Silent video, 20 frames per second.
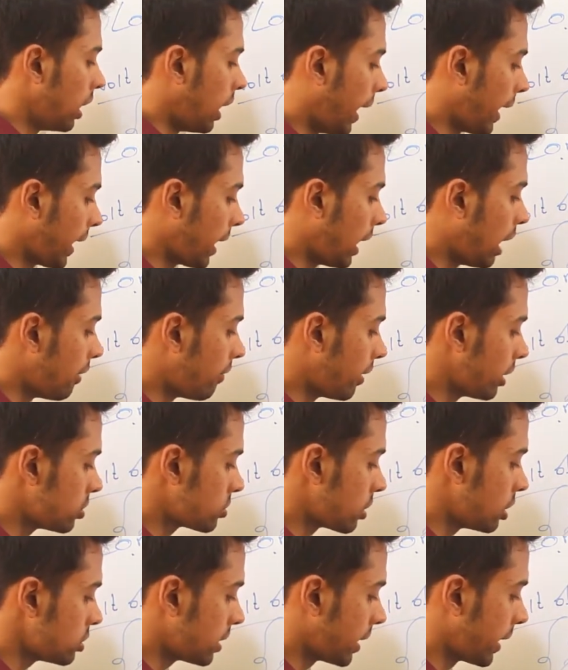And Awadh
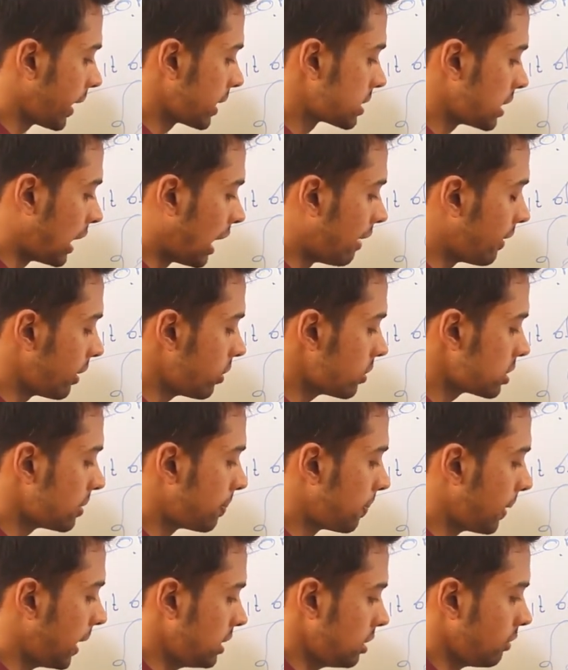is also annexed. Awadh was the
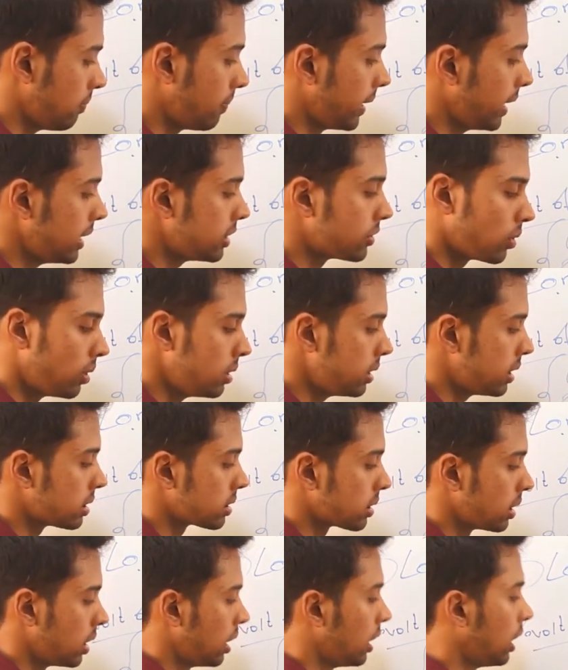place of many soldiers.